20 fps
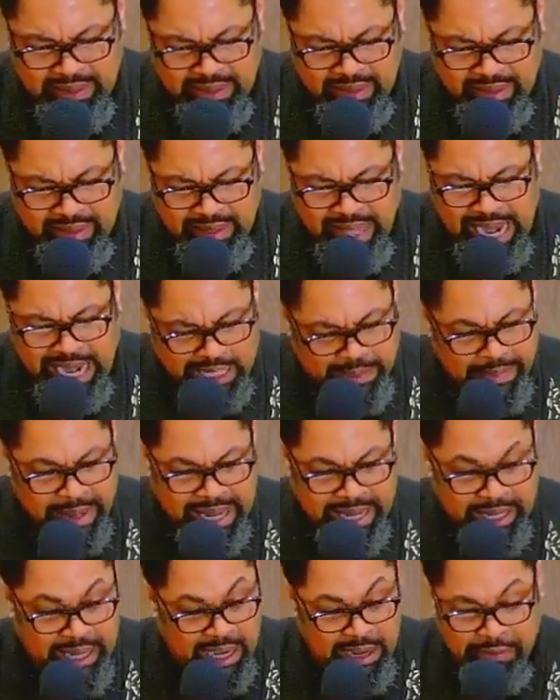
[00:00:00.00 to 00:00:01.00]
that has
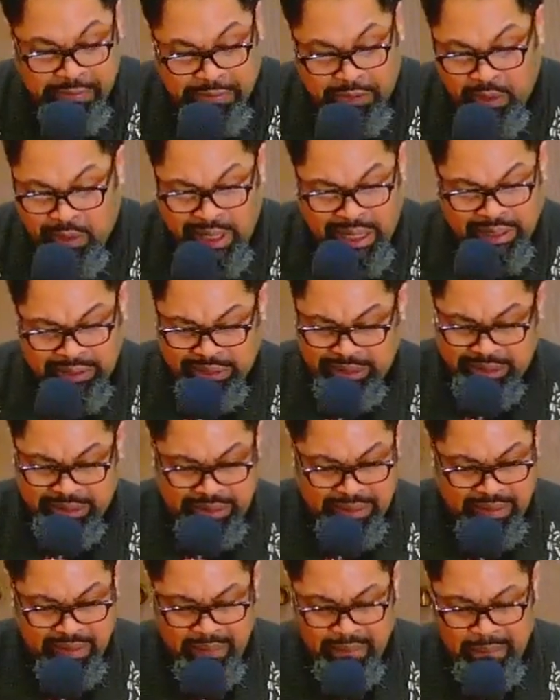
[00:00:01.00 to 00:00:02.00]
been done for us.
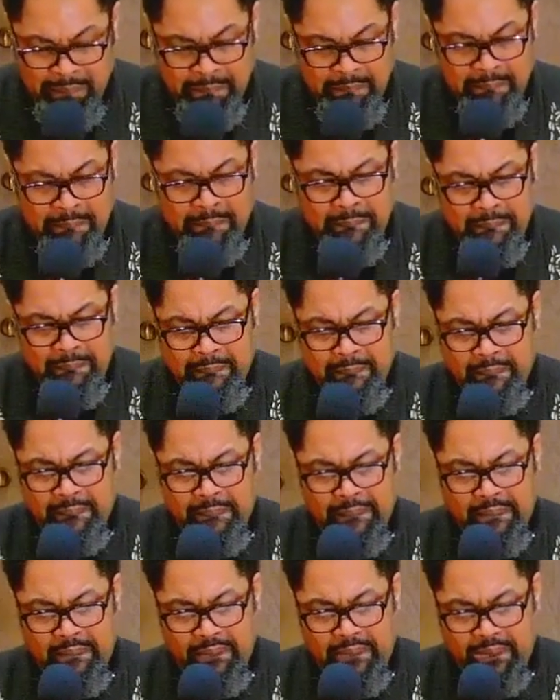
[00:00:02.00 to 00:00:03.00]

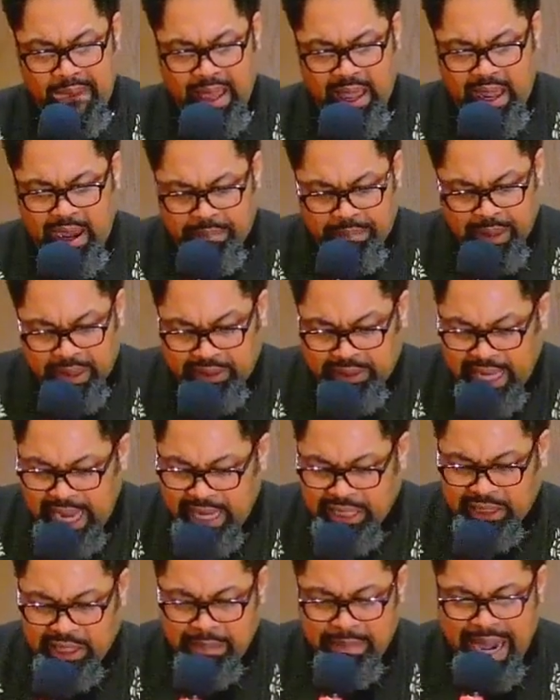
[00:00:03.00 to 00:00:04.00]
Help us
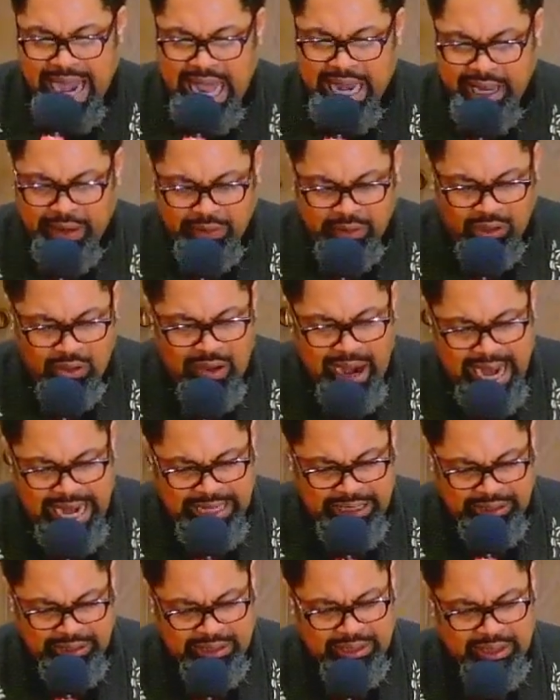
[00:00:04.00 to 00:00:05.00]
as the body of
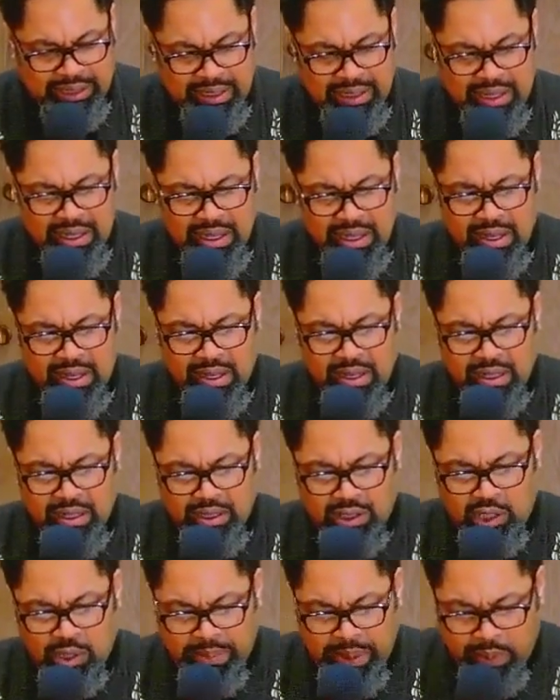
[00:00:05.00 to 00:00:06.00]
Christ
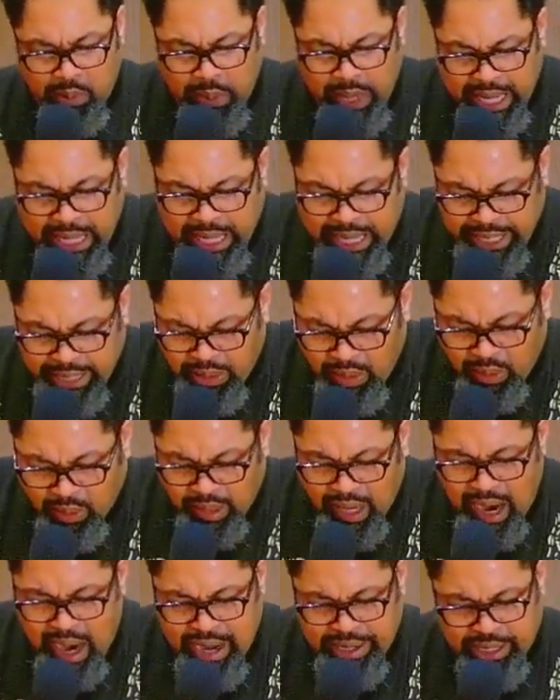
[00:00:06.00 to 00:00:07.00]
to be willing, oh
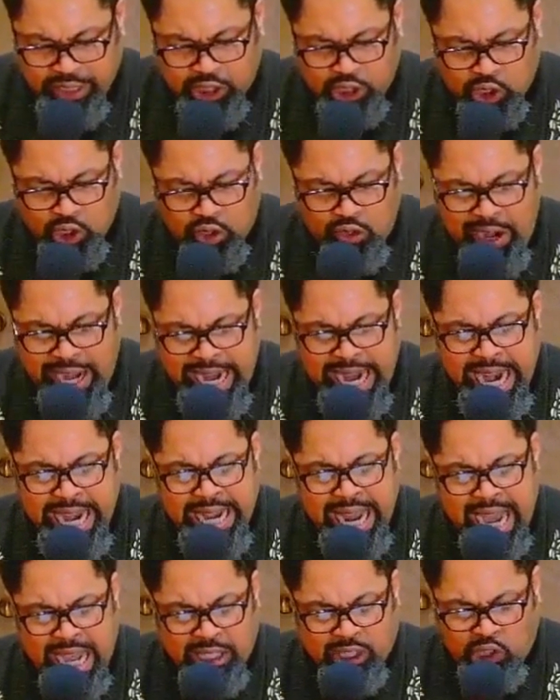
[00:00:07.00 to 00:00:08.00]
God, to
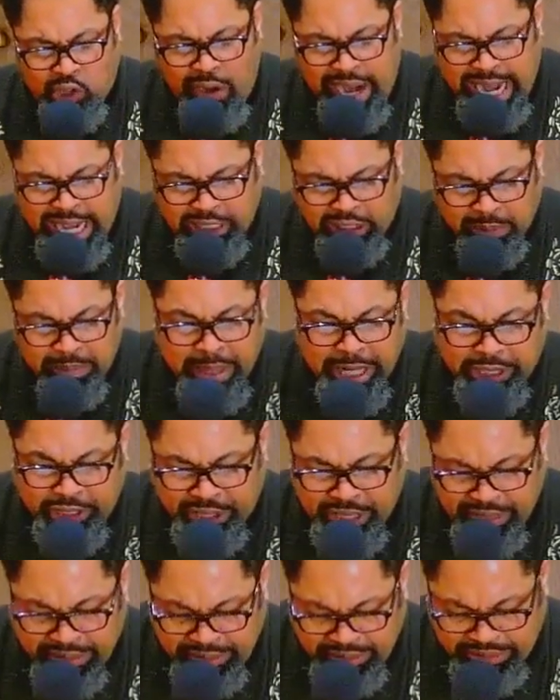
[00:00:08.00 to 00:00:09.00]
strain our
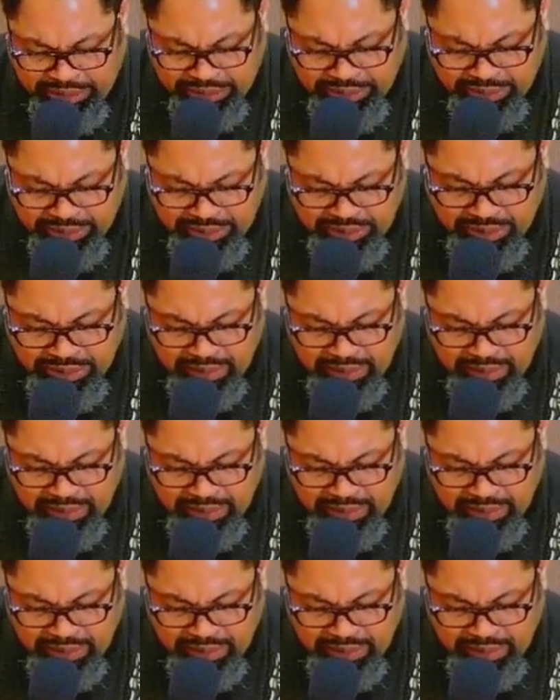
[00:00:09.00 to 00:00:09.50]
transmissions,